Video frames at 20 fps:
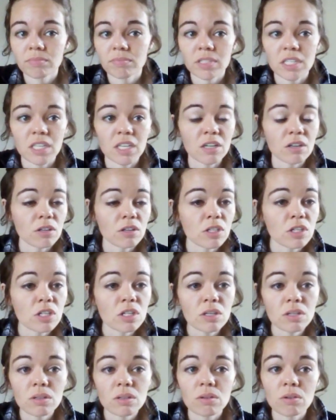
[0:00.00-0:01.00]
A year or
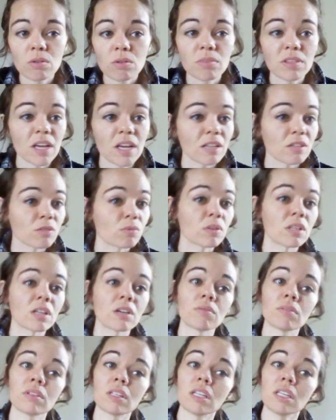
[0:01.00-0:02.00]
two, but that's when
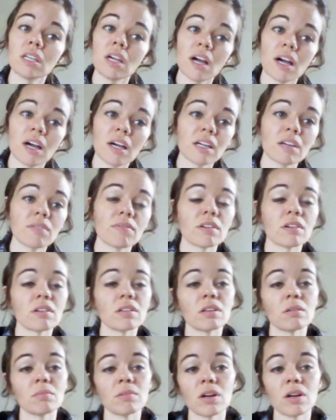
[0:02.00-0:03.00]
they're really young. If they're a
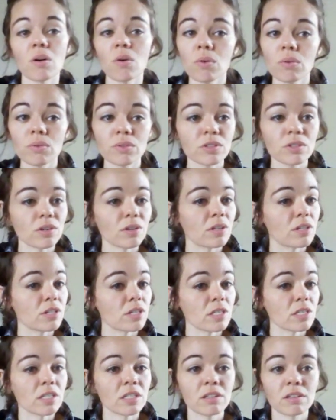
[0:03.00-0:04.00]
little bit older and
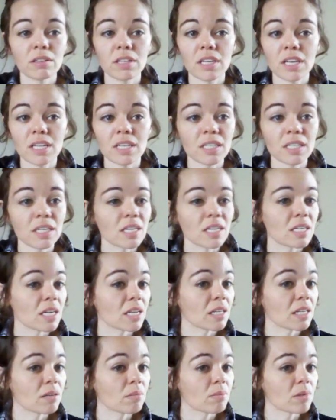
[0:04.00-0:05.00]
just learning it, it's going to
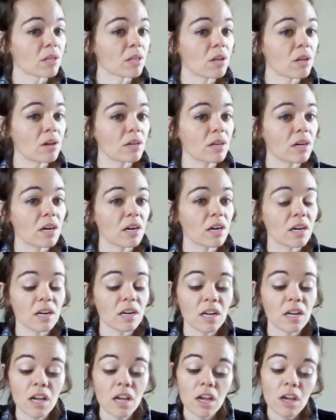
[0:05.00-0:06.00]
take a little bit
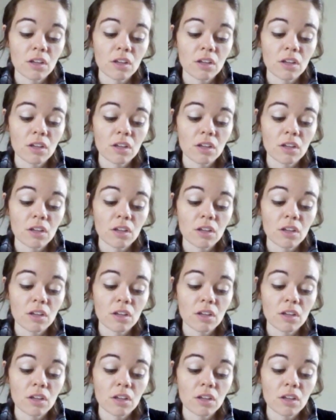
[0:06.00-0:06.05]
longer.